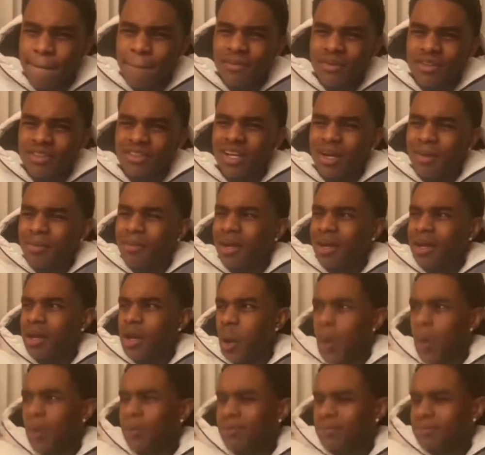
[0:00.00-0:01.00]
So I'm like,
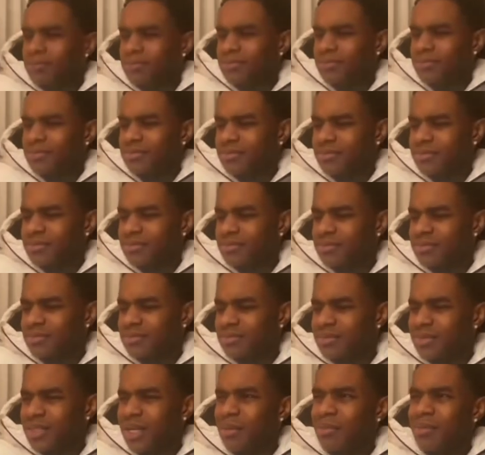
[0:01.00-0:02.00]

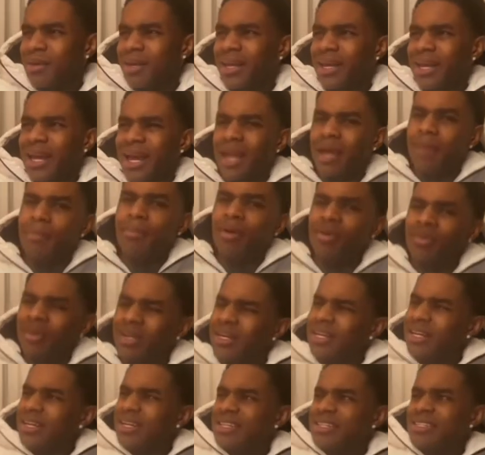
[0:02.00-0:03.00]
I'm like, hey, bro, look
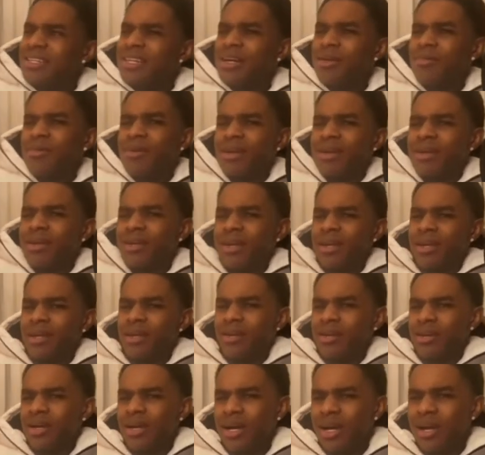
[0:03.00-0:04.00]
at this nigga right here. Like,
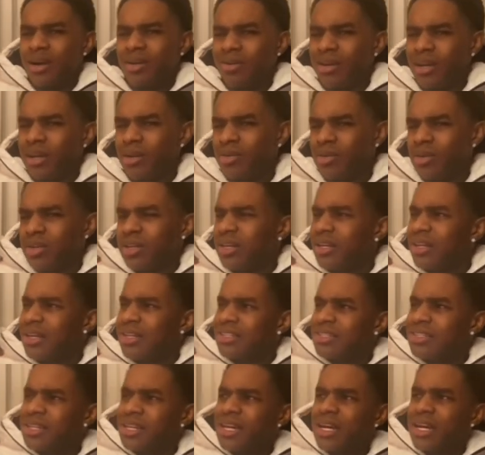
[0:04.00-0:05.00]
I, like, look at this
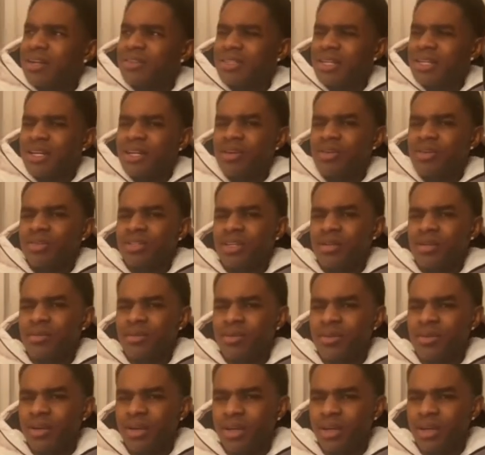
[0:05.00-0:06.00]
nigga outside the hotel real
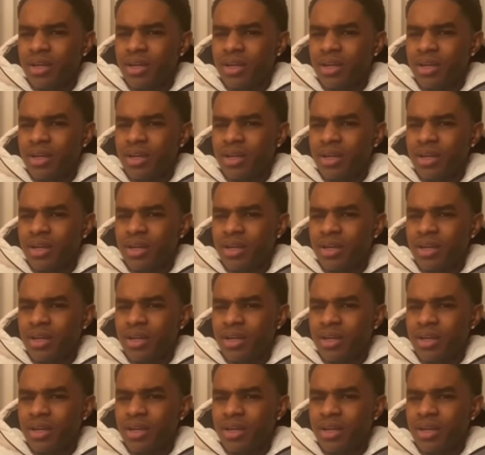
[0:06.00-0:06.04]
quick.